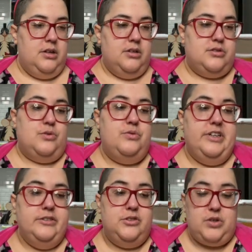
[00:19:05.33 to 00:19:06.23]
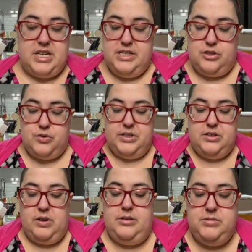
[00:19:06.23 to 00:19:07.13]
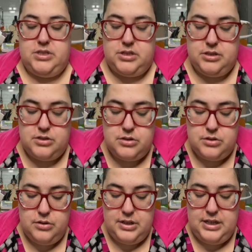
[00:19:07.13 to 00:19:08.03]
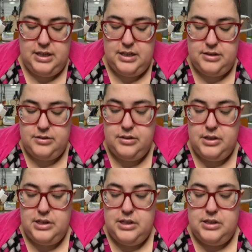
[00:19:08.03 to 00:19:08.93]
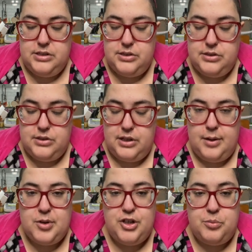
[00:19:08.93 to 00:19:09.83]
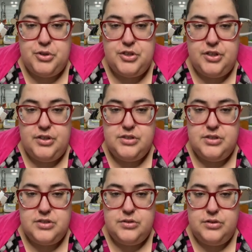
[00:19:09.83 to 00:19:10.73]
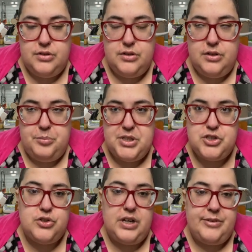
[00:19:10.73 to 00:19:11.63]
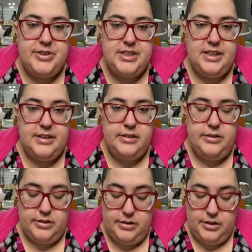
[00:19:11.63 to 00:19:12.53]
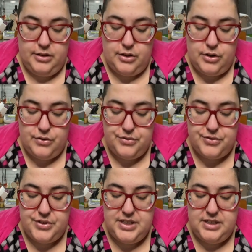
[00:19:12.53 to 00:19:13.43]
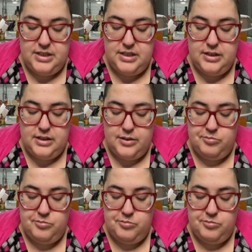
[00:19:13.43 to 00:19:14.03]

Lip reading: So we are trying the 20 grams, and I'm gonna put a picture at the end of the